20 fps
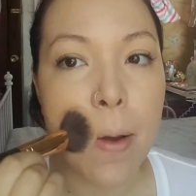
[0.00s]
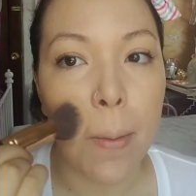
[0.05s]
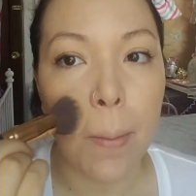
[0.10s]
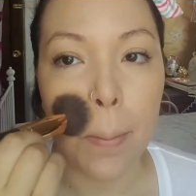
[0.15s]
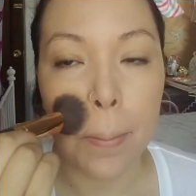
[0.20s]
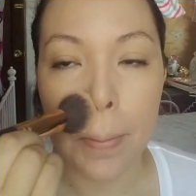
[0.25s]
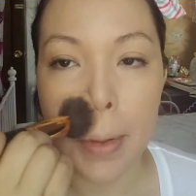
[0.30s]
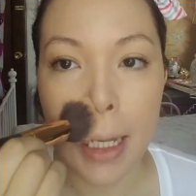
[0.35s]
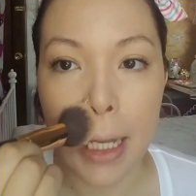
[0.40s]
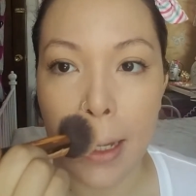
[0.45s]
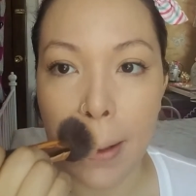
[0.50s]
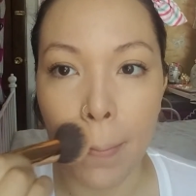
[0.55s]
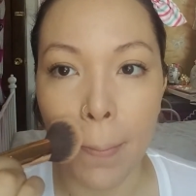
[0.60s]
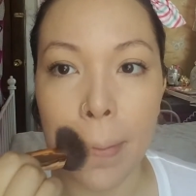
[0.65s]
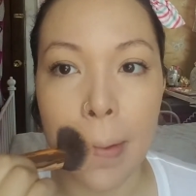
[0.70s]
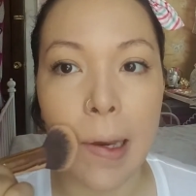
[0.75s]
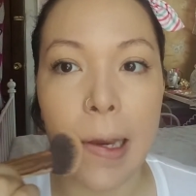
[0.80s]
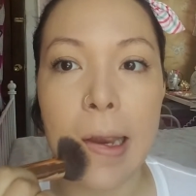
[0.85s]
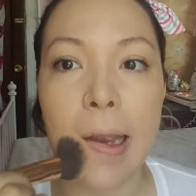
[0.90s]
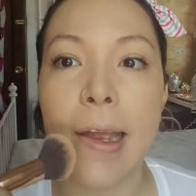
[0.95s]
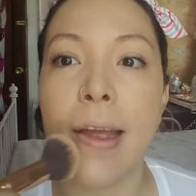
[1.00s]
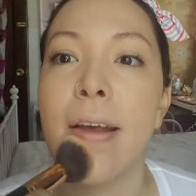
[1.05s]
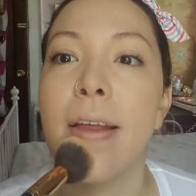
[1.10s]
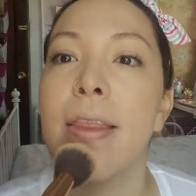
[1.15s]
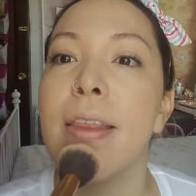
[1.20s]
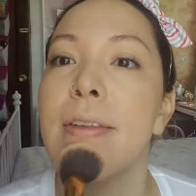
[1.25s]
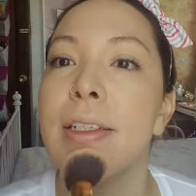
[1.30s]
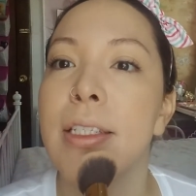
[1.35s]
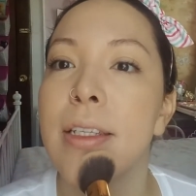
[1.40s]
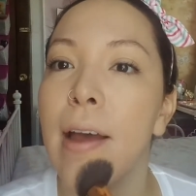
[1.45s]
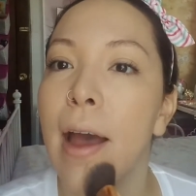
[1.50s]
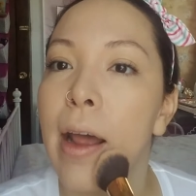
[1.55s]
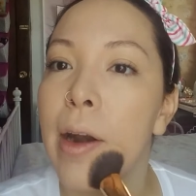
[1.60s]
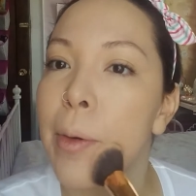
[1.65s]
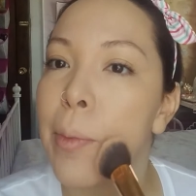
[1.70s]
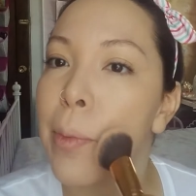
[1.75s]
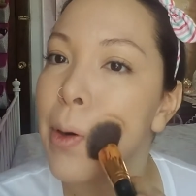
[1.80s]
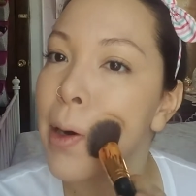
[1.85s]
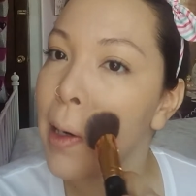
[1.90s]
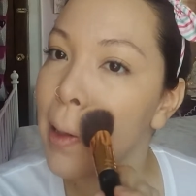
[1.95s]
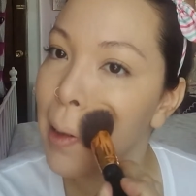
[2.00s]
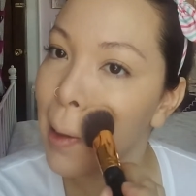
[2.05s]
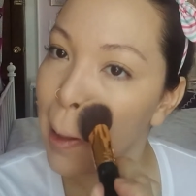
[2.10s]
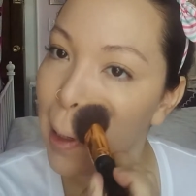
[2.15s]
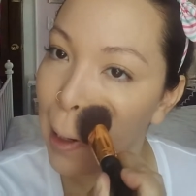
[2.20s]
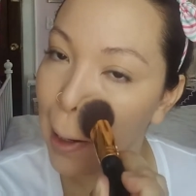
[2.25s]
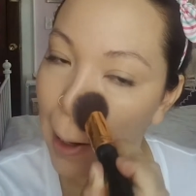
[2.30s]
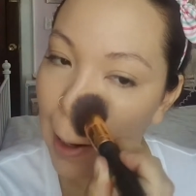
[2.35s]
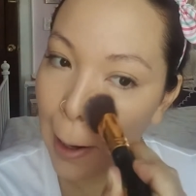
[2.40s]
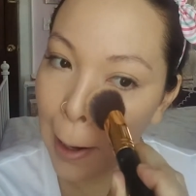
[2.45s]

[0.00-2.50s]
me being the scatterbrain that I